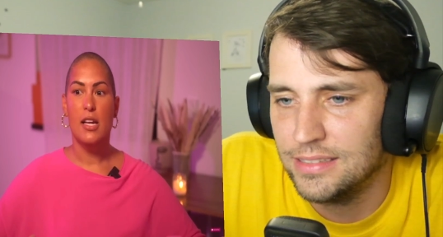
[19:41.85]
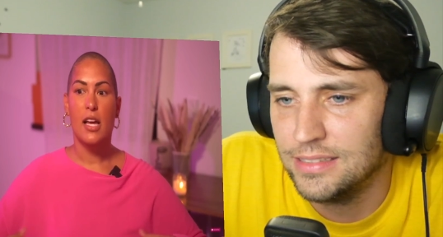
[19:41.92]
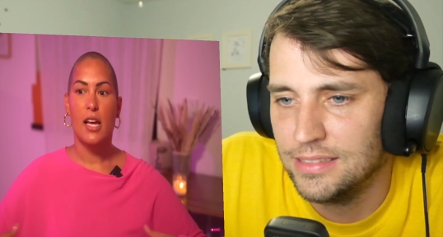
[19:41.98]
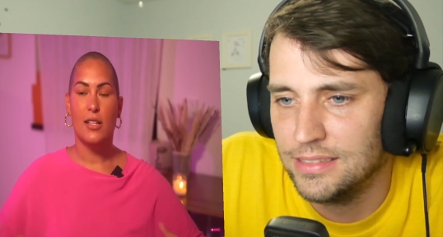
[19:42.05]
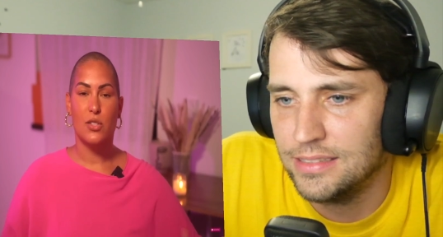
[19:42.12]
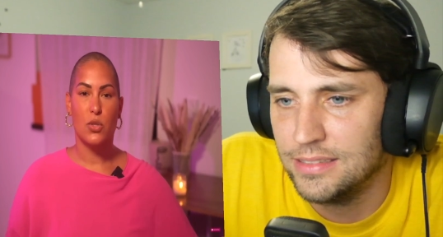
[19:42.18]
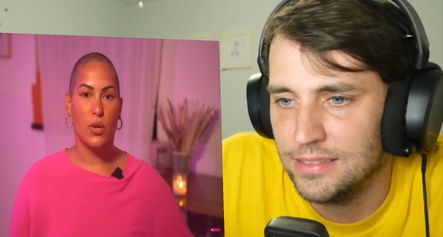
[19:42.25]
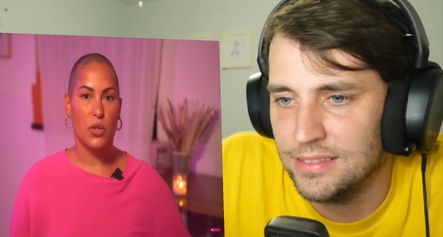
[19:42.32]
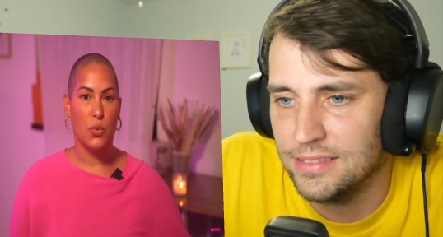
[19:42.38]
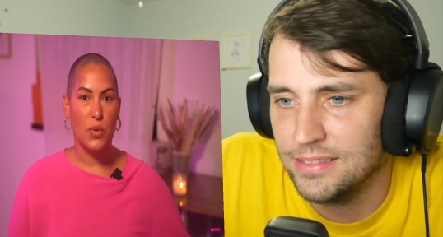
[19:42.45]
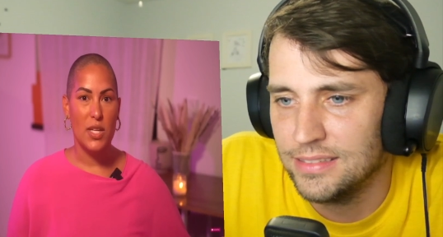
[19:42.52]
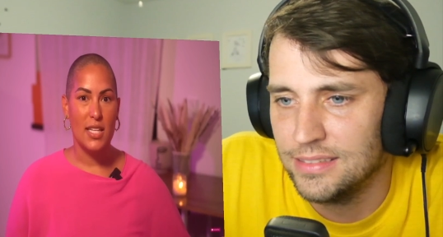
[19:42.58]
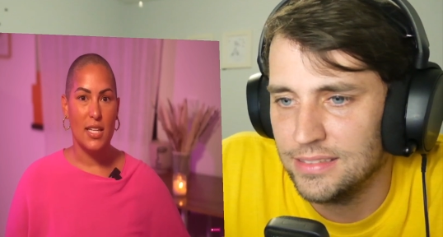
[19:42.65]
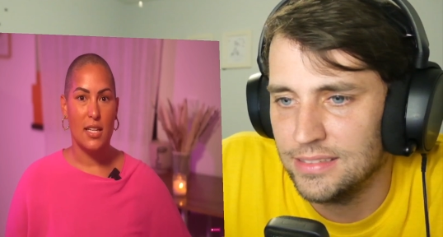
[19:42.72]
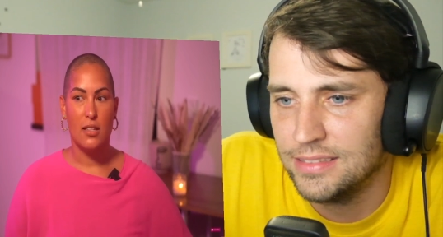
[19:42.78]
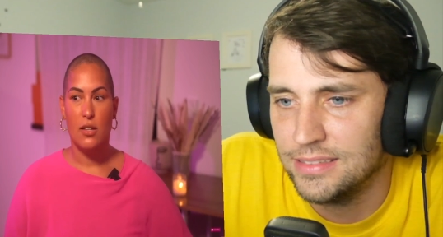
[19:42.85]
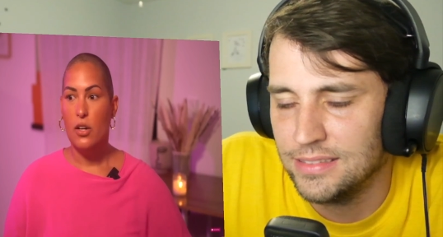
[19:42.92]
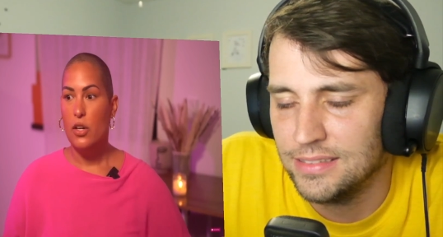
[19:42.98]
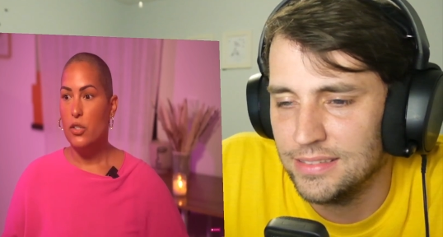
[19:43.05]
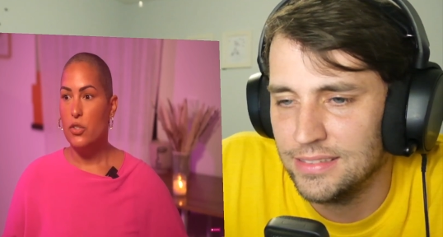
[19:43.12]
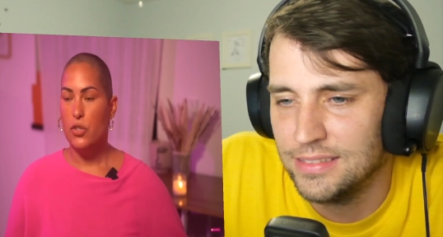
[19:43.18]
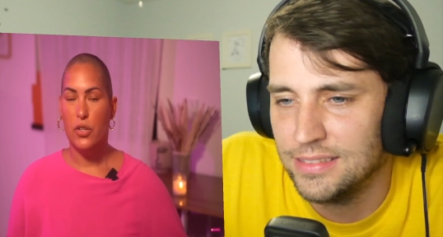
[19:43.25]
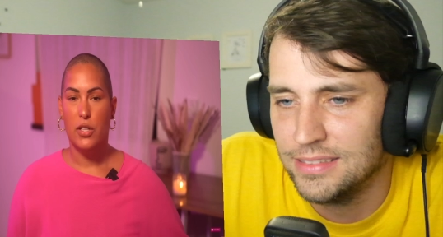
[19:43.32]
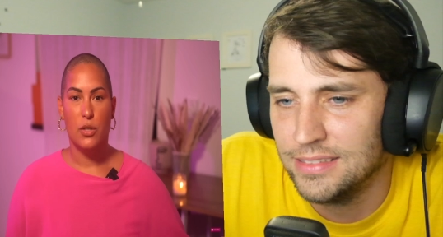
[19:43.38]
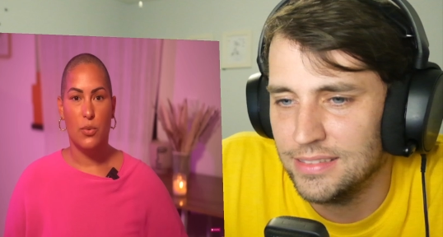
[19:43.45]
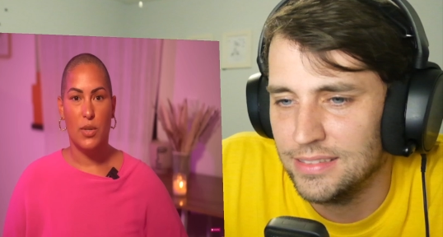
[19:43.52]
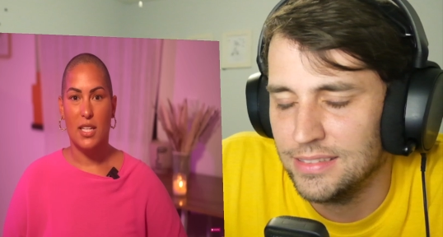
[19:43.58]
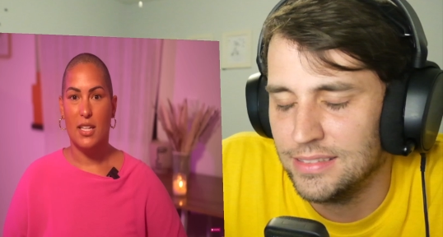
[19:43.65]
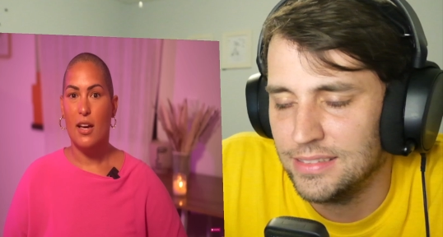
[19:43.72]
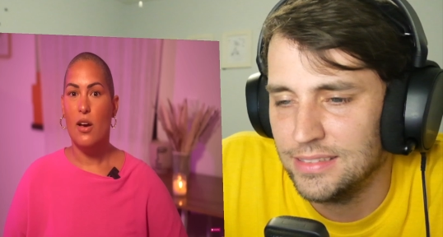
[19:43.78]
Speaker 1: And so on the weekend, during the
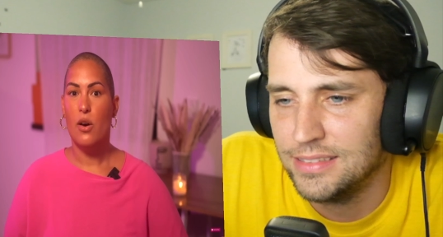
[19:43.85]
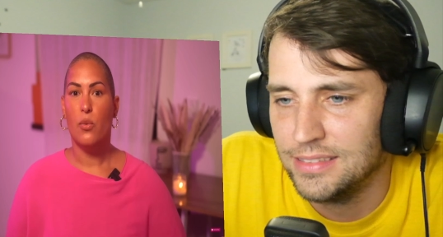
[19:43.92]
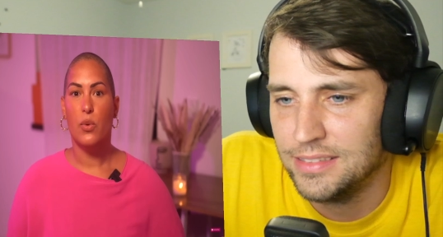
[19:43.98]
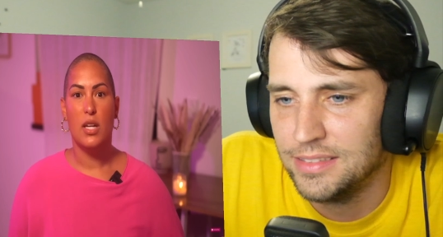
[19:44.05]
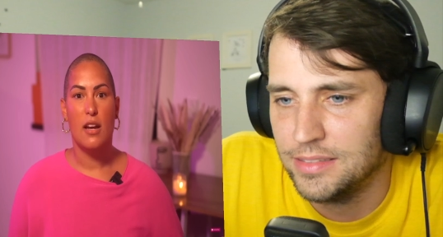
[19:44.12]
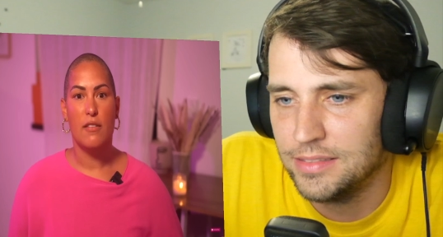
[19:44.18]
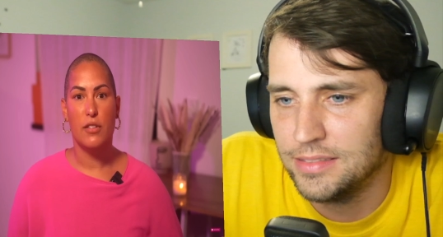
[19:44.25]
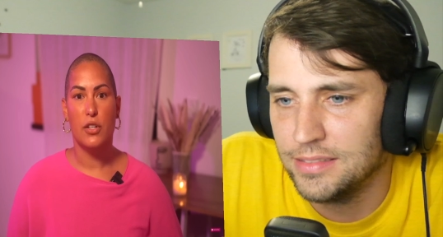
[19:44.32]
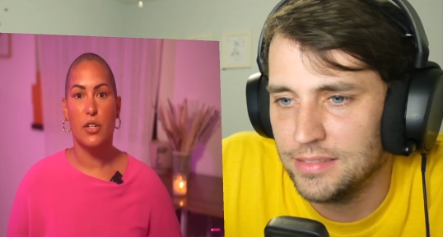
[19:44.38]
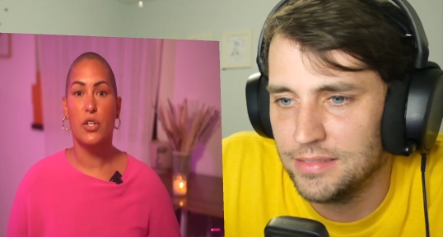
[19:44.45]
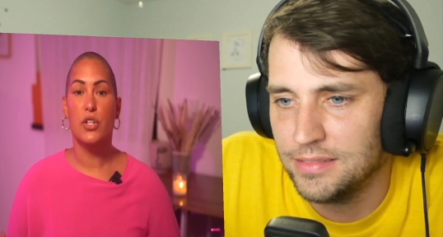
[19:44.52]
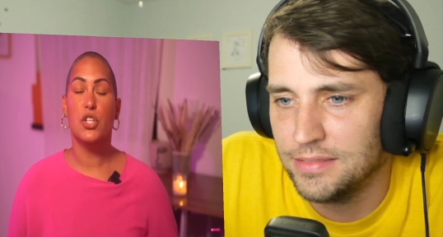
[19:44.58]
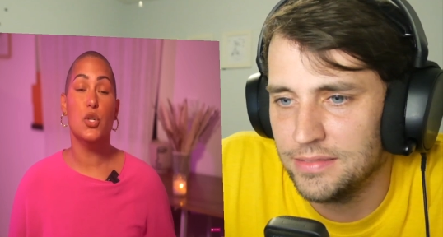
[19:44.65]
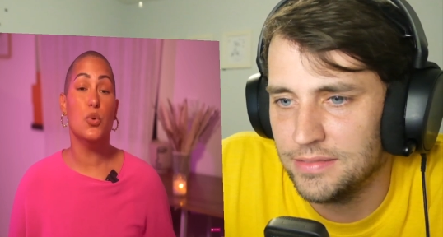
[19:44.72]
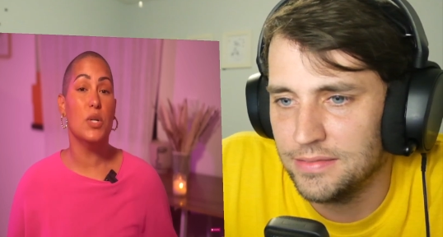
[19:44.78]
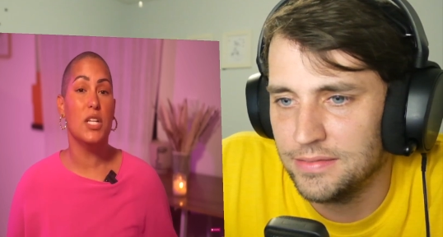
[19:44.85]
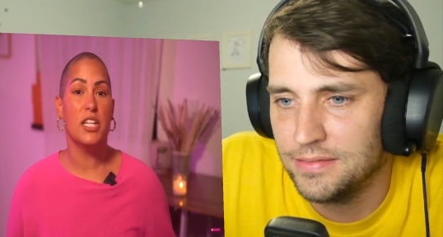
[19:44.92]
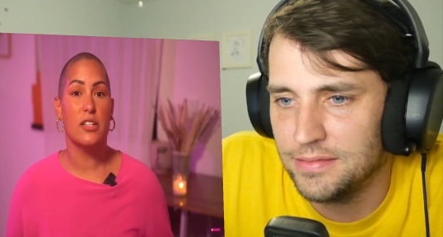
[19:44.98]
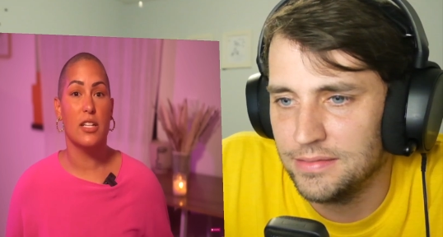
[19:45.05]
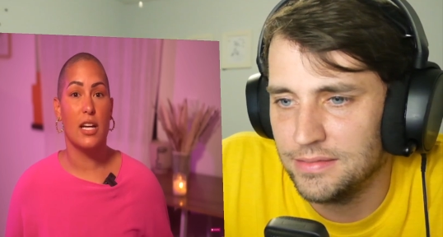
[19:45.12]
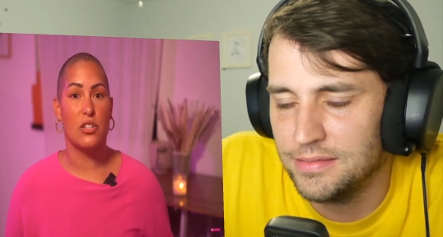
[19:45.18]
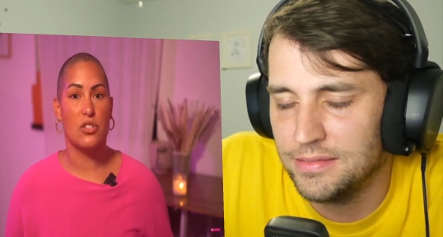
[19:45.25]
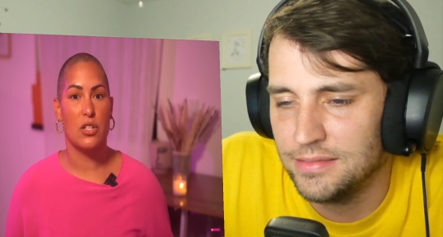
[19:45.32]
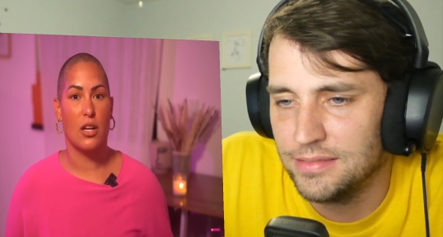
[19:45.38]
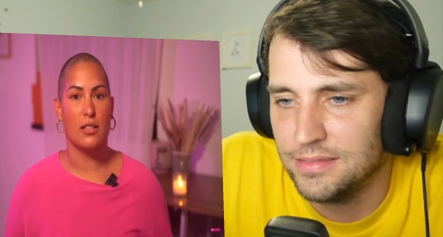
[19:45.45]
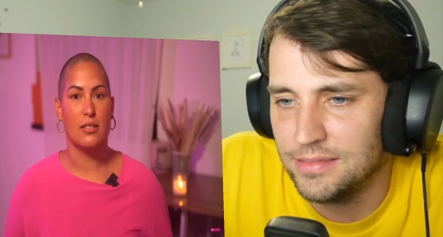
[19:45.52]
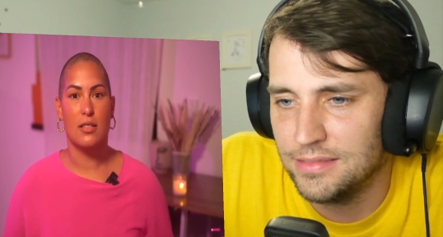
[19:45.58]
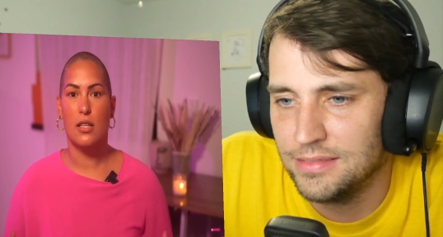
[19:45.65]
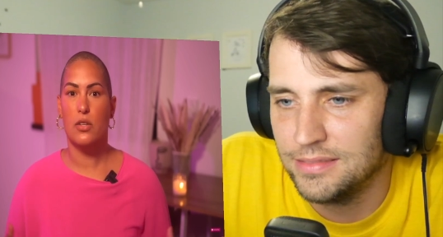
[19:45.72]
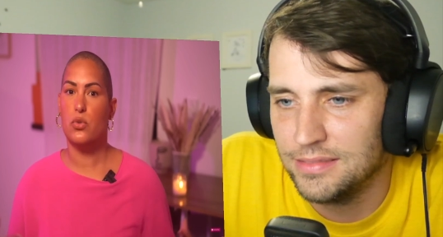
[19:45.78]
week, whenever you would hear
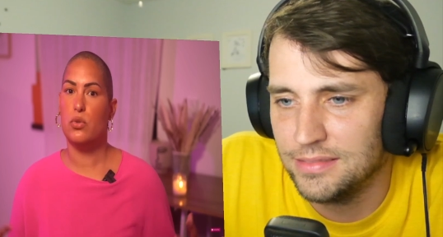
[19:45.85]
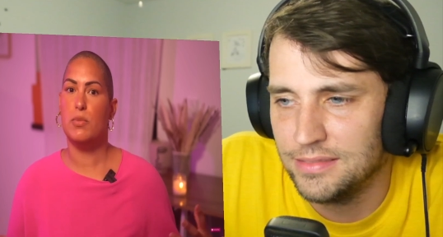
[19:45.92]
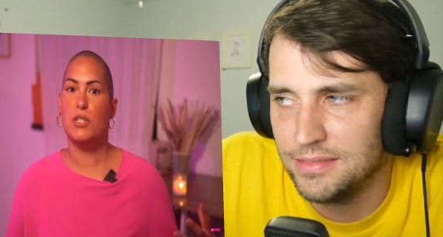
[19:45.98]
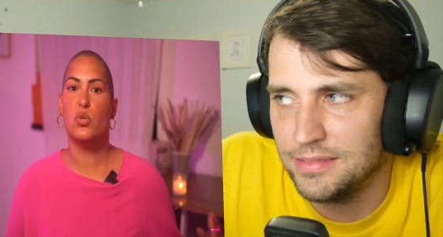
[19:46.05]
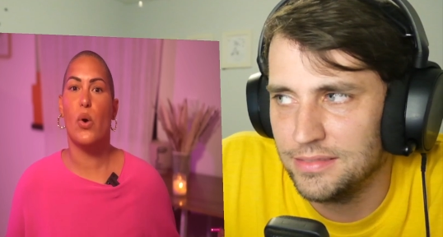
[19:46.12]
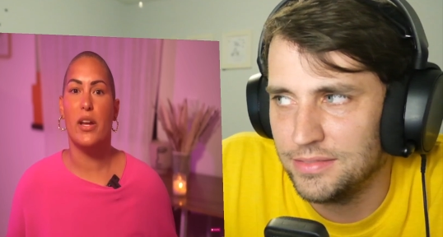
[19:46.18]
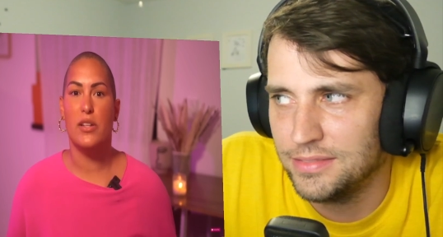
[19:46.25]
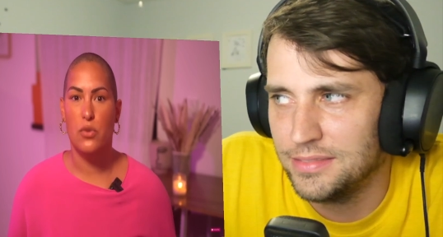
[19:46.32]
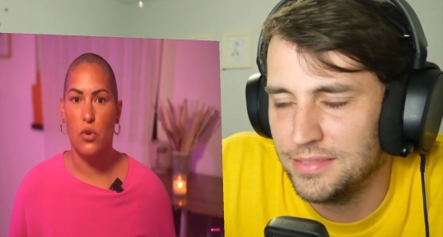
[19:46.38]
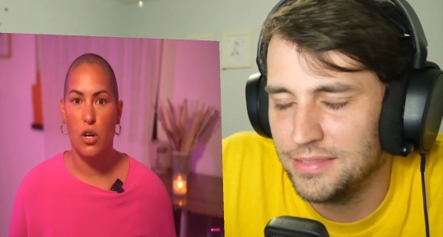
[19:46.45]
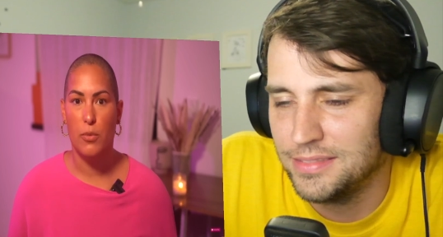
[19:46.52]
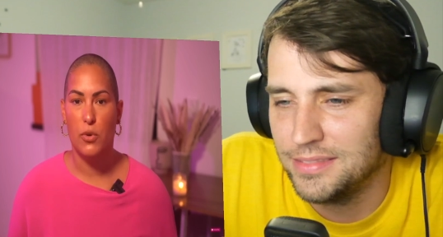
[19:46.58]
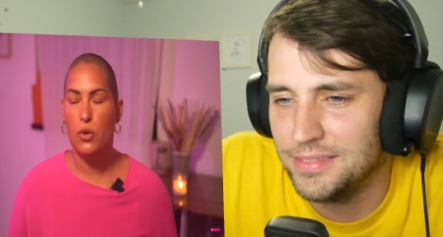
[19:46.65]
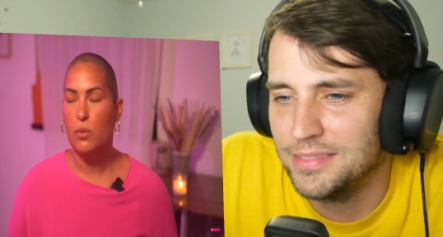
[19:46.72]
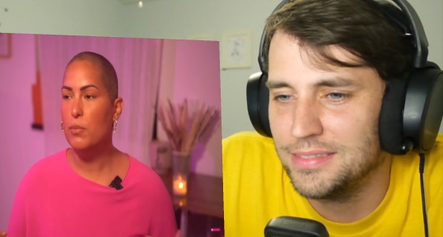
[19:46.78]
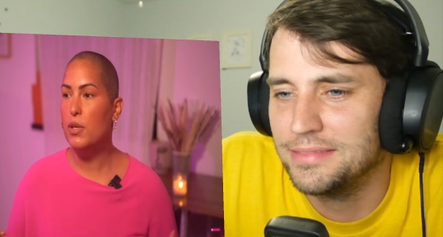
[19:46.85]
gunshots, it would be quite normal.